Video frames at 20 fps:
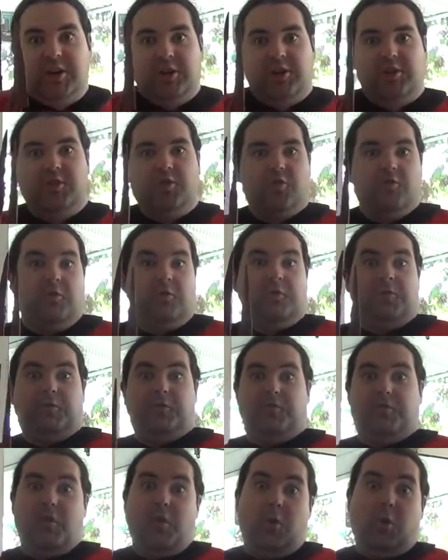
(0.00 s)
You
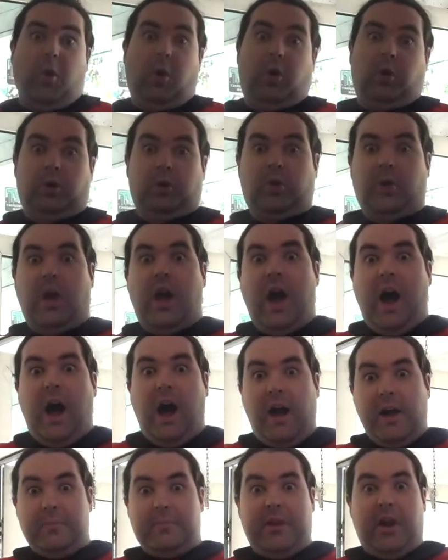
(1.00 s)
fool!
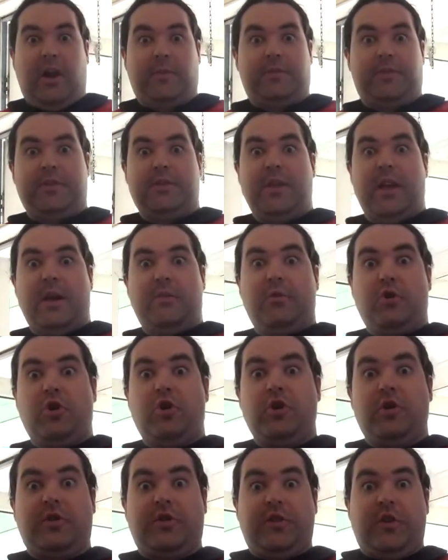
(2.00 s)
I'm not the
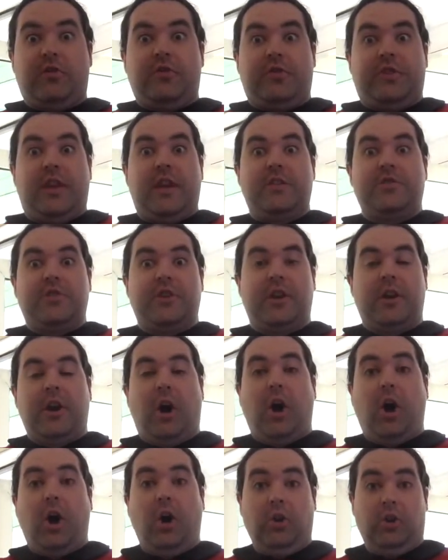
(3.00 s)
neighborhood association at
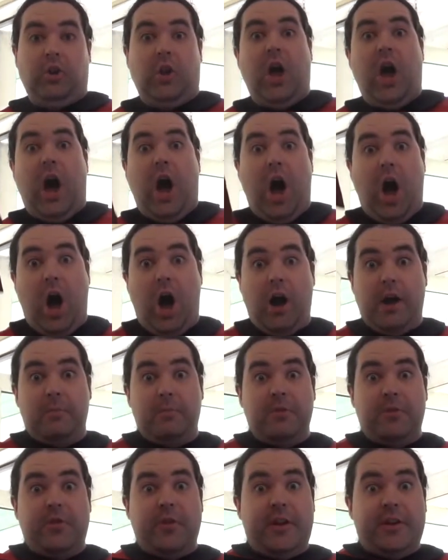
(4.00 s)
all!
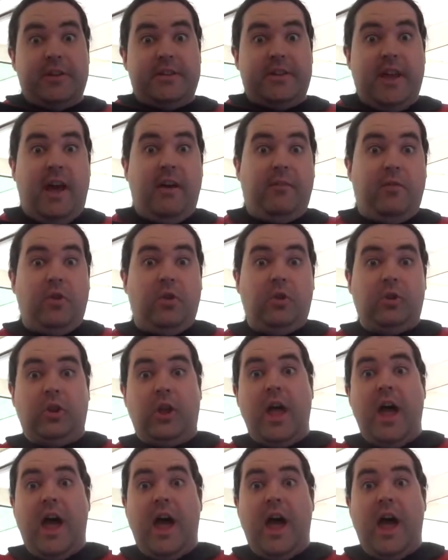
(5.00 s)
I'm the devil!